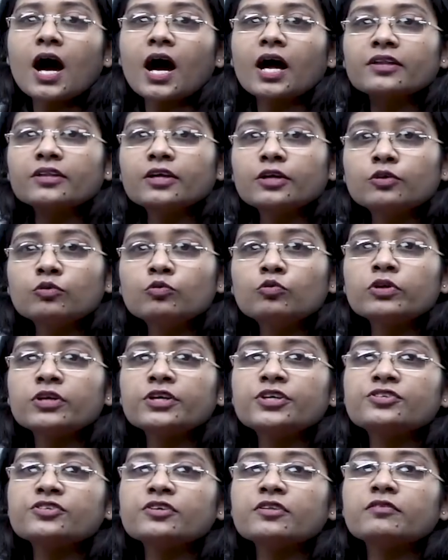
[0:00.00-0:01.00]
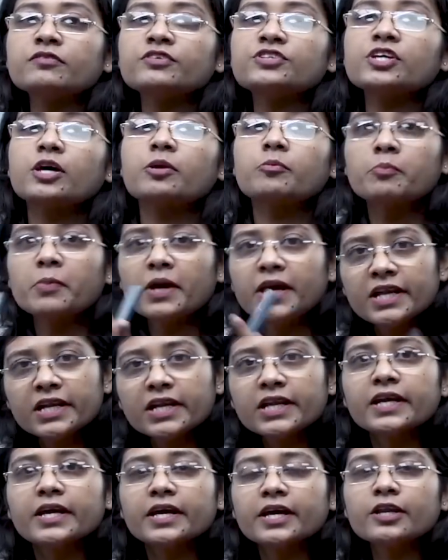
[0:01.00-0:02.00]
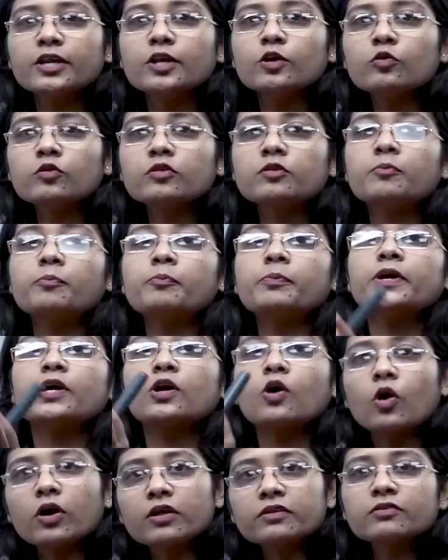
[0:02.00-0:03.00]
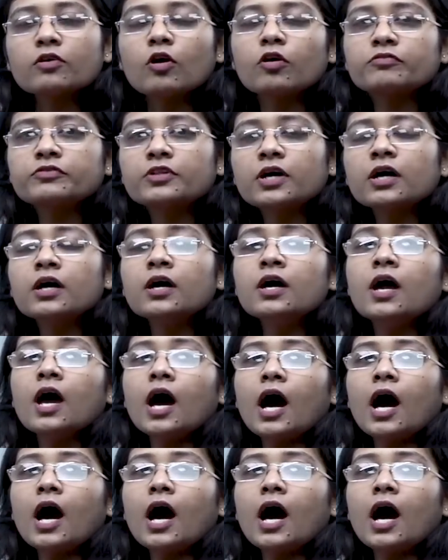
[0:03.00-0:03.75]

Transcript: are the 2 regions which are mainly in news because of the